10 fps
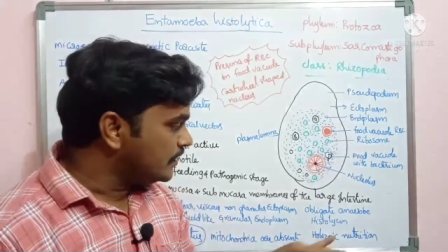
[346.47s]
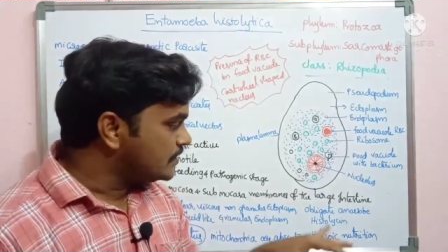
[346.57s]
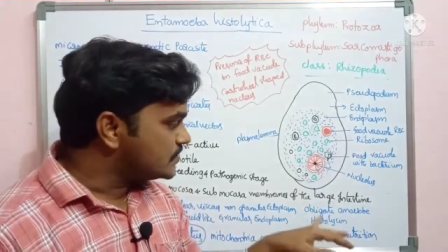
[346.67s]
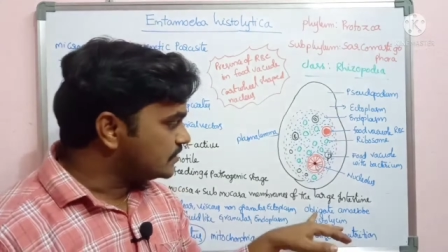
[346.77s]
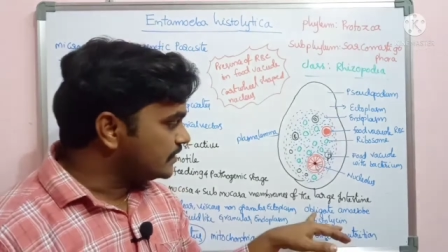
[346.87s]

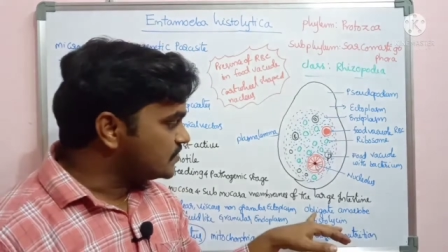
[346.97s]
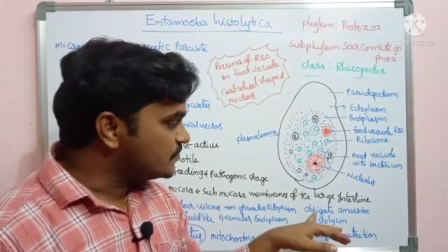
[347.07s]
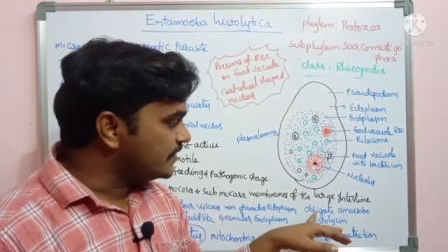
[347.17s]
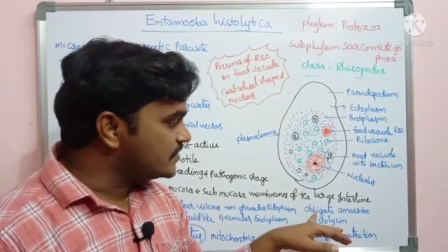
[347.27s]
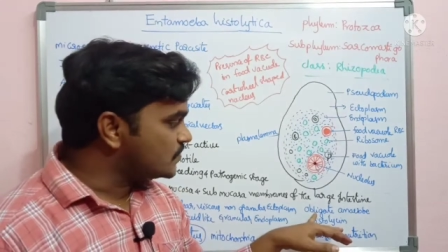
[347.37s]
So that's
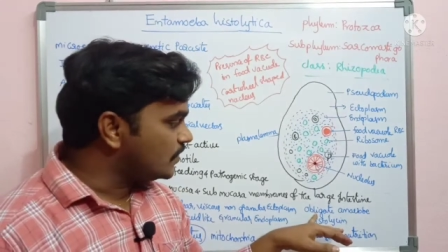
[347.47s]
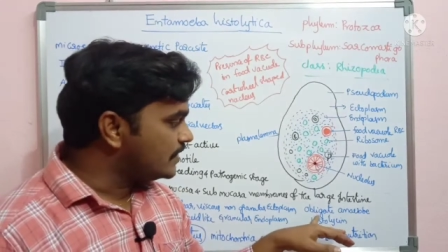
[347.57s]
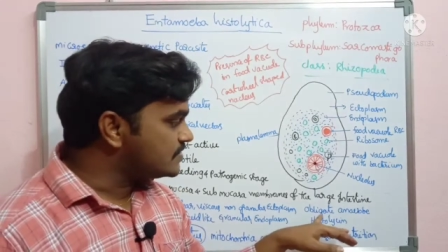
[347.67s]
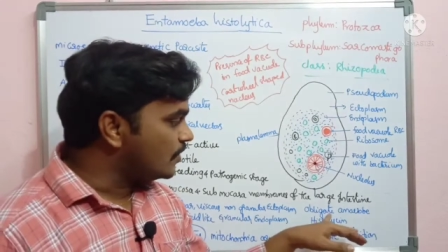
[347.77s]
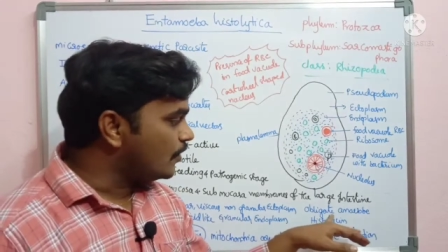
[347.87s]
why it is called
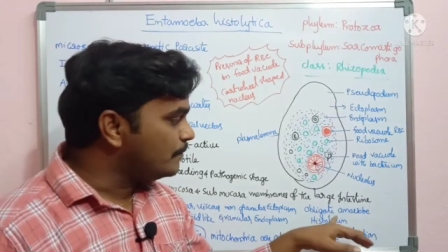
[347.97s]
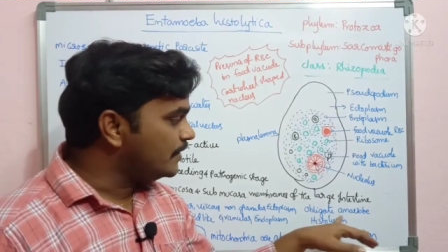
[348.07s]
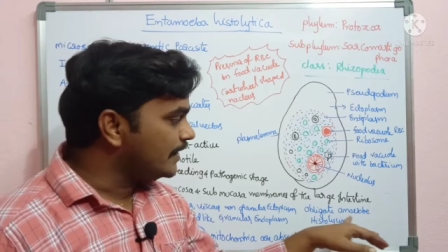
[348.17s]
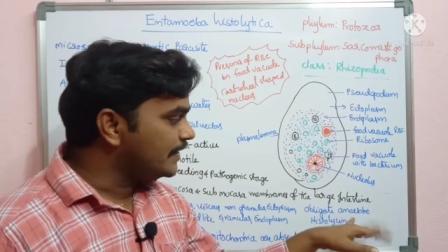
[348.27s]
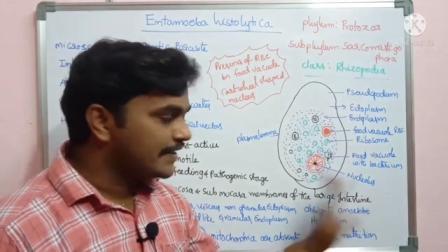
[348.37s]
as
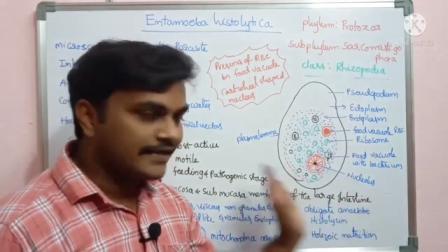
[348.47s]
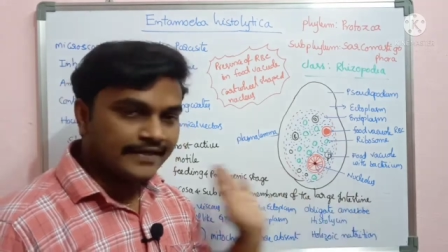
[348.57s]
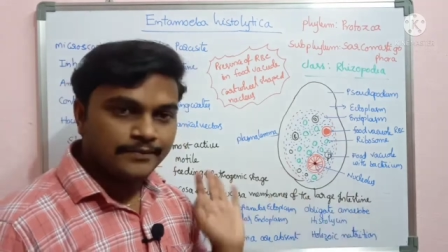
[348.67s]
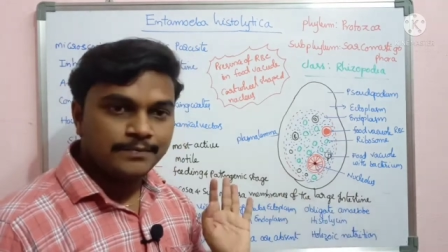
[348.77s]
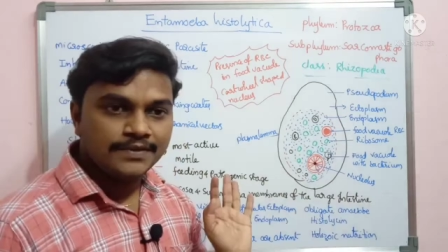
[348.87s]
obligate
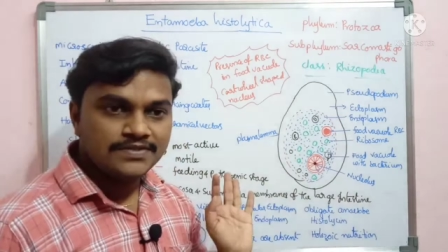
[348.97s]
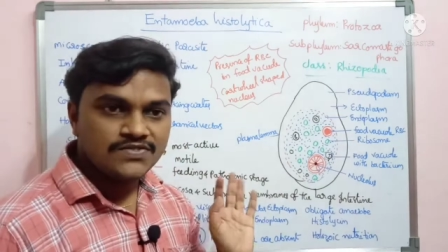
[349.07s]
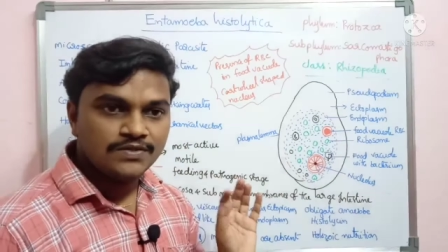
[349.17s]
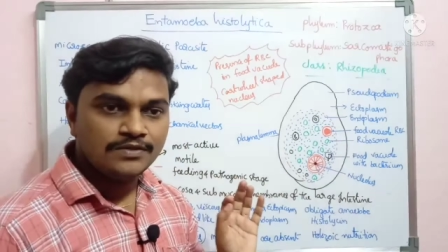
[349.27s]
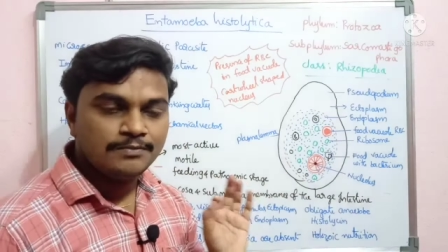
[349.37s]
anaerobe.
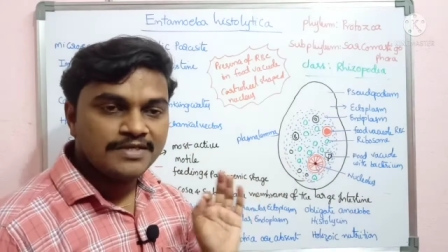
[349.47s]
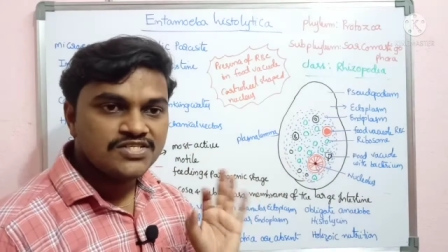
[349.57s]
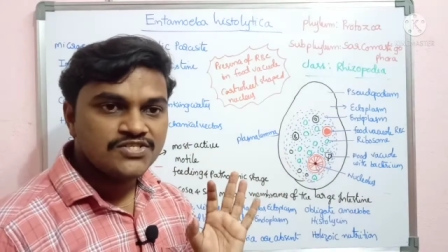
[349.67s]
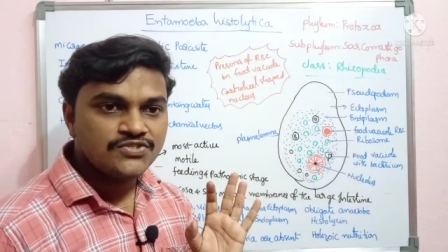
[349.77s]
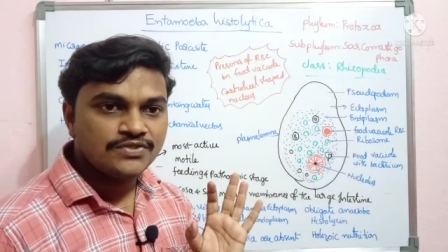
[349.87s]
So
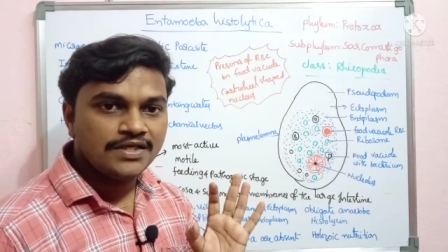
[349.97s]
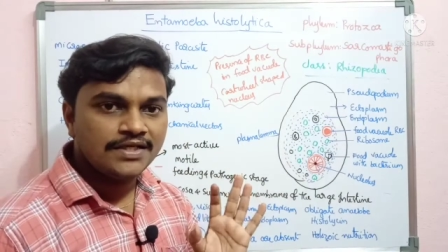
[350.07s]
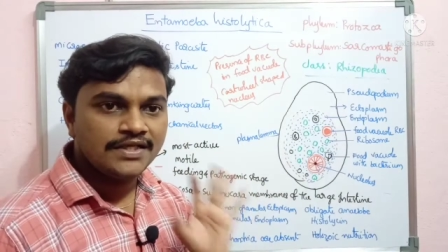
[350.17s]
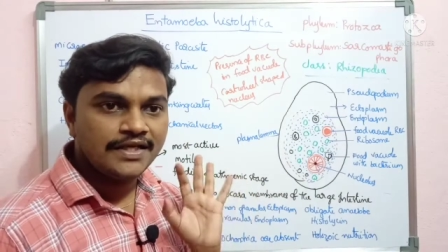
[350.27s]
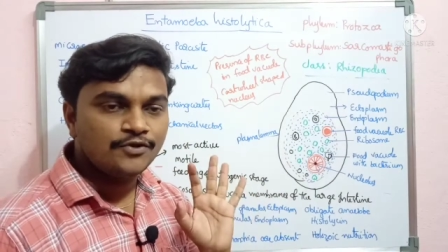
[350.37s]
mustn't should ga
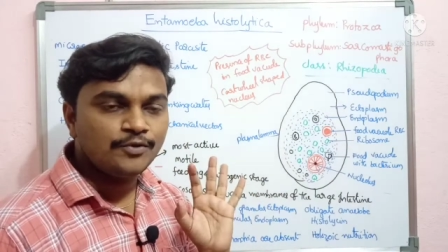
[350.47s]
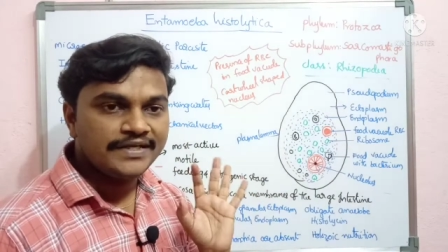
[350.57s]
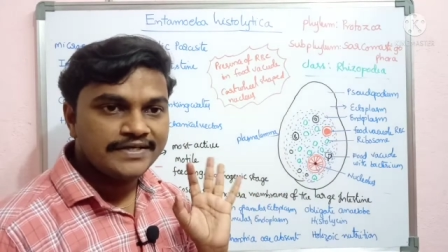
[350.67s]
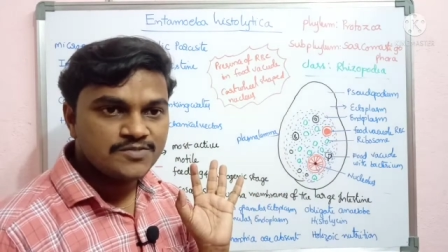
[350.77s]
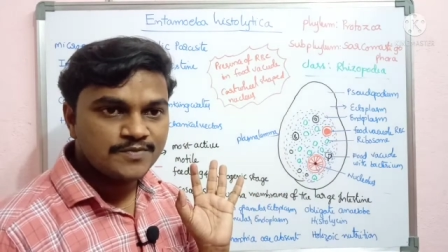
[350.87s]
idi
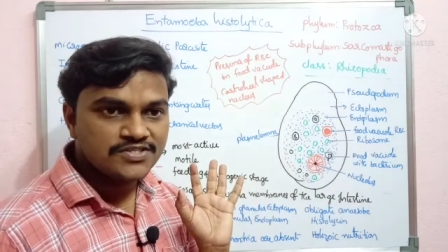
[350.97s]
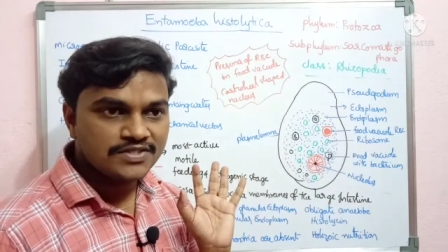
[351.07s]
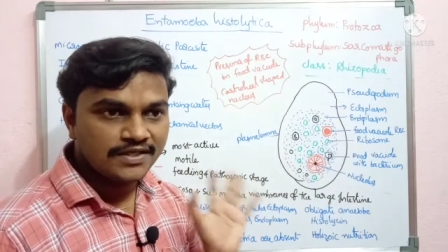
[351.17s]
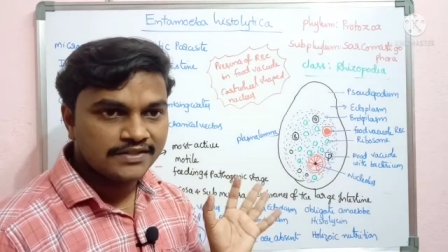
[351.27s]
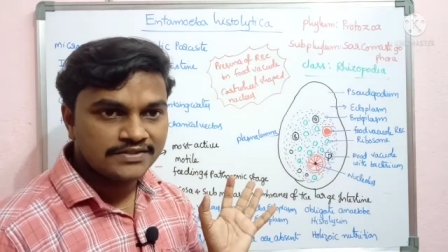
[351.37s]
anaerobic respiration
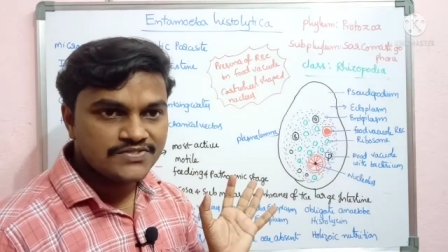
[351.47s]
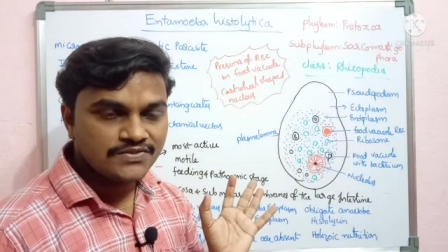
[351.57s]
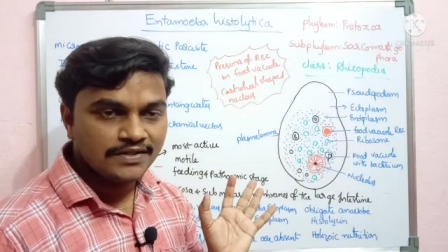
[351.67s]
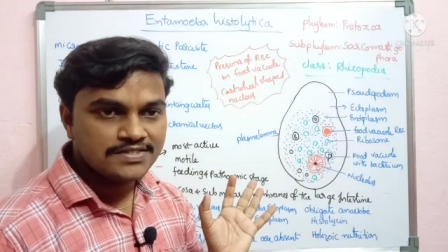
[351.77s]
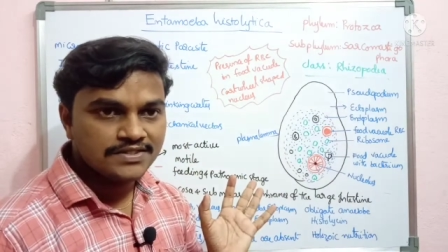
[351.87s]
conduct this
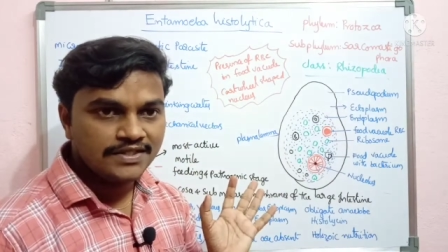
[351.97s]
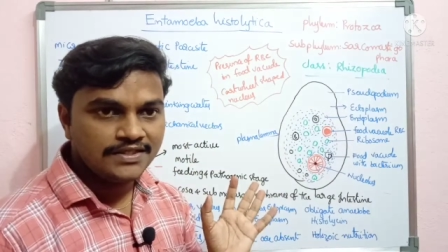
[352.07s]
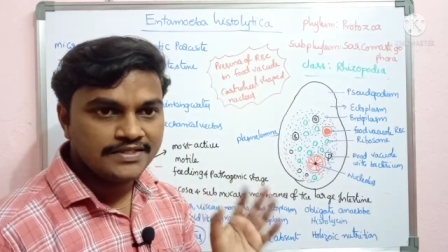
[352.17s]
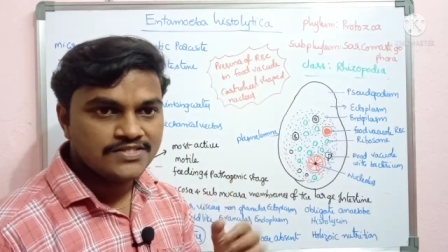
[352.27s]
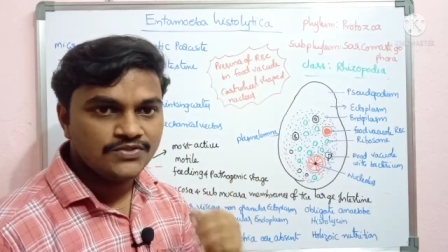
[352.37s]
calls in there.
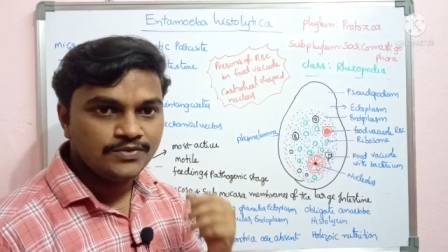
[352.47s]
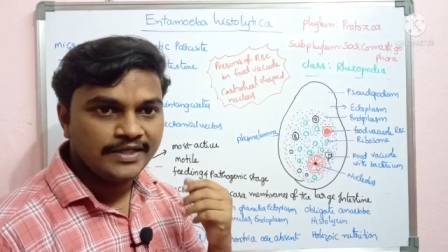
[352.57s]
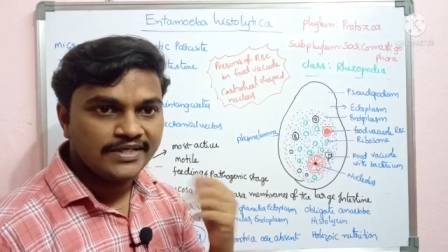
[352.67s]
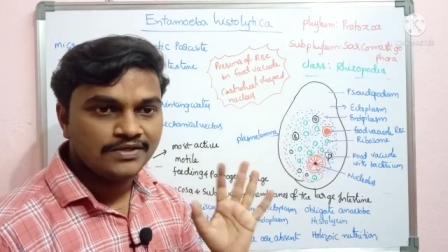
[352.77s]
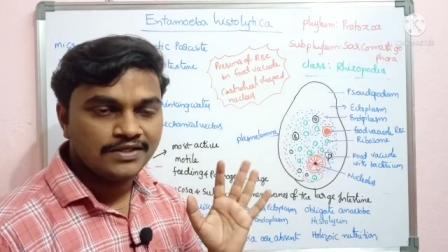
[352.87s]
There is no
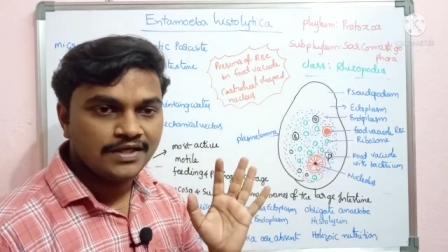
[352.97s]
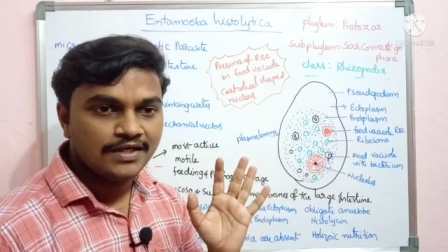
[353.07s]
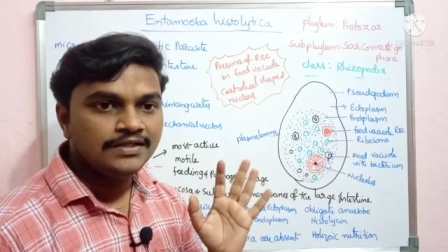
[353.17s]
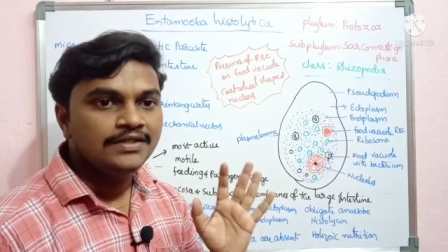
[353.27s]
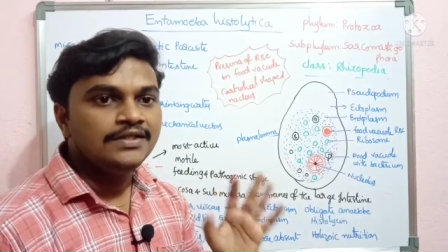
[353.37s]

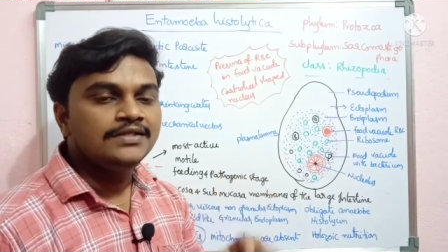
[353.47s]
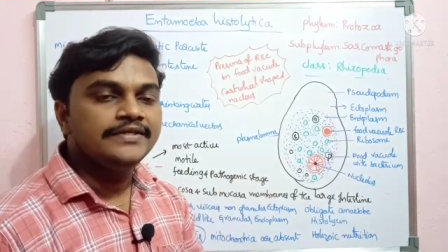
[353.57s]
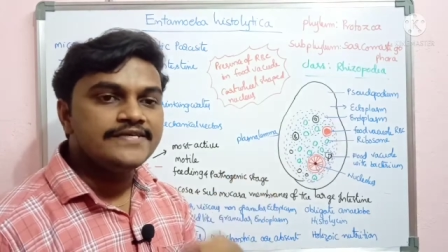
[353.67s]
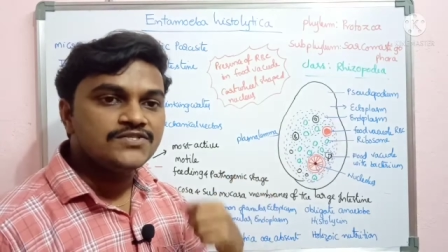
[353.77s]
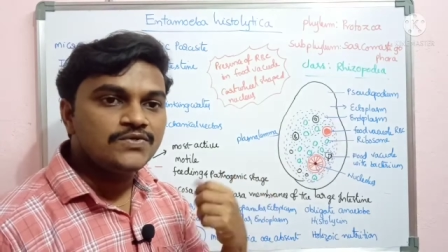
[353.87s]
mitochondria,
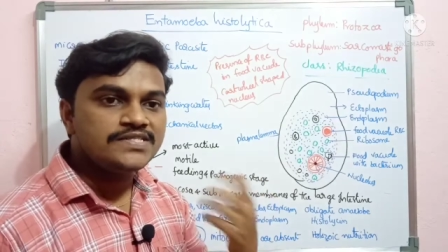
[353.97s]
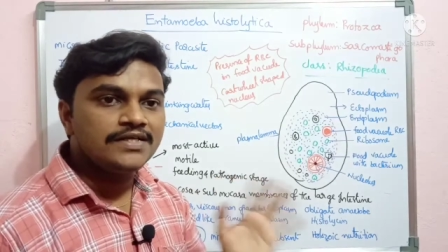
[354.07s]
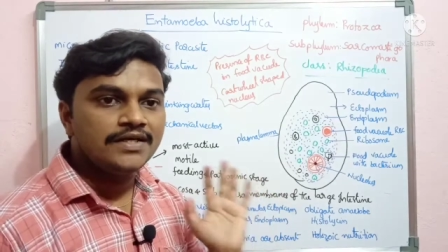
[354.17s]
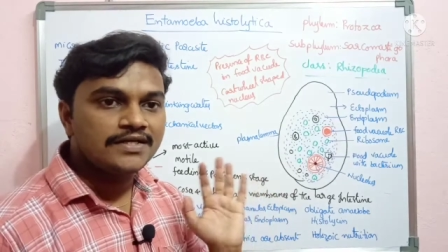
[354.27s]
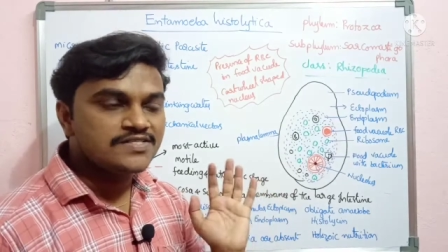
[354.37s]
there is no
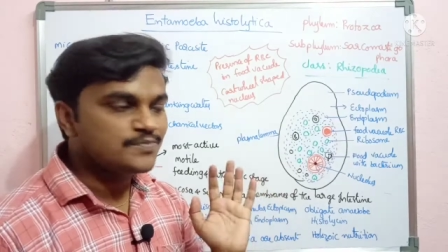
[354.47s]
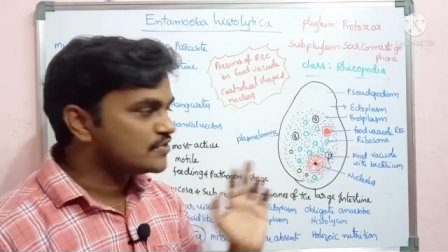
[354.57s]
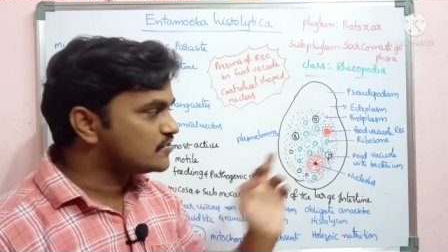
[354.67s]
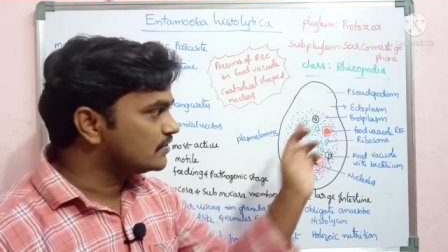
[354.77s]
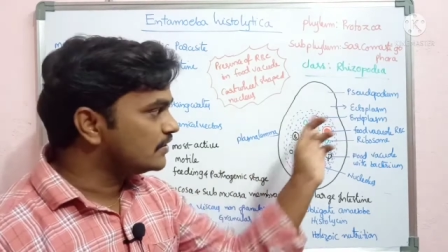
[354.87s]
cellular
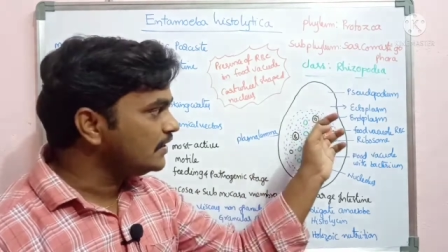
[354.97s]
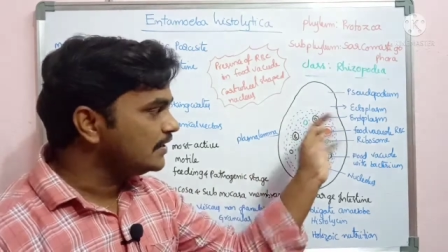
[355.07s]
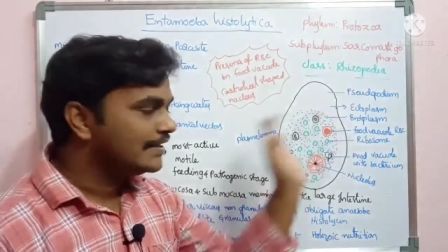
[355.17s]
respiration in the